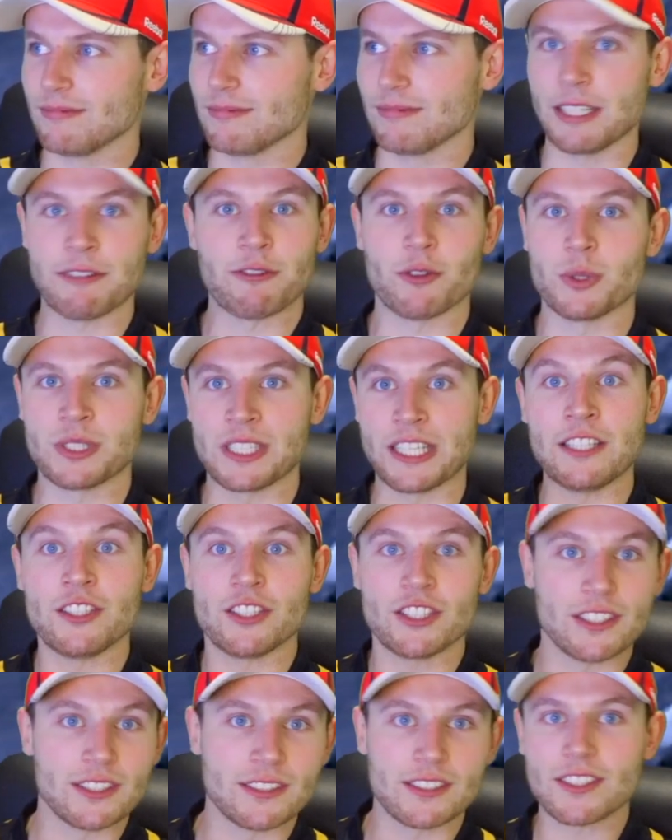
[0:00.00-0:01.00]
if it was
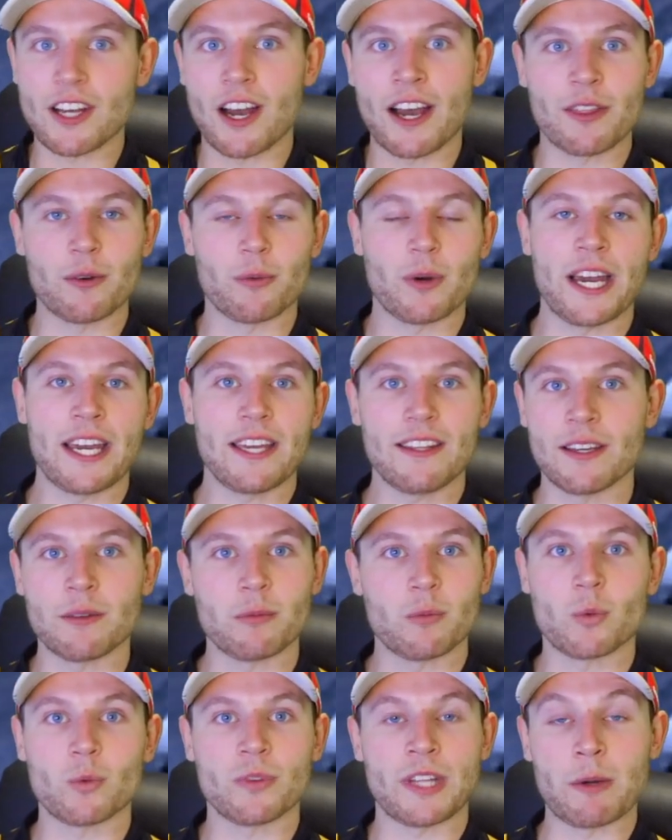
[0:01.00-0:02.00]
inches either way,
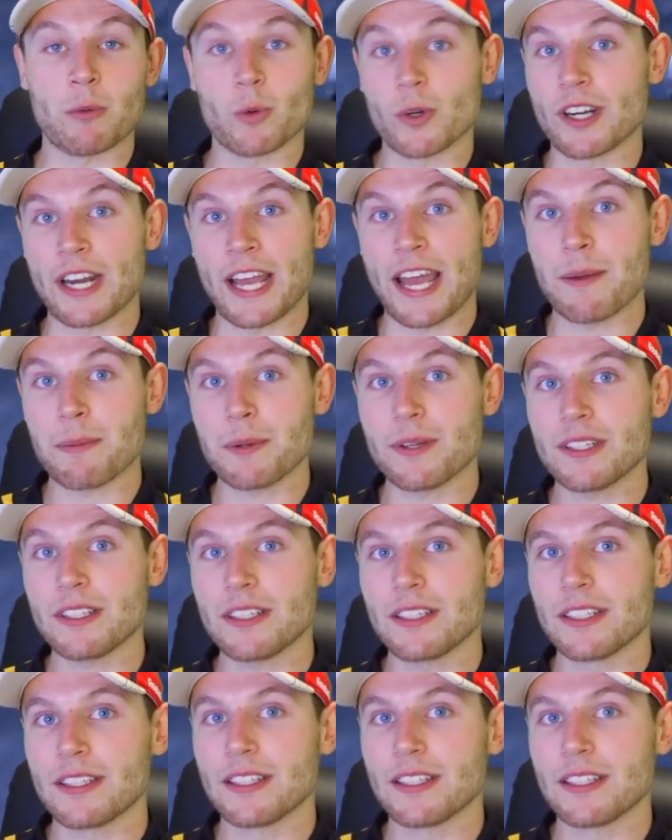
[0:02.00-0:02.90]
it, they wouldn't happen.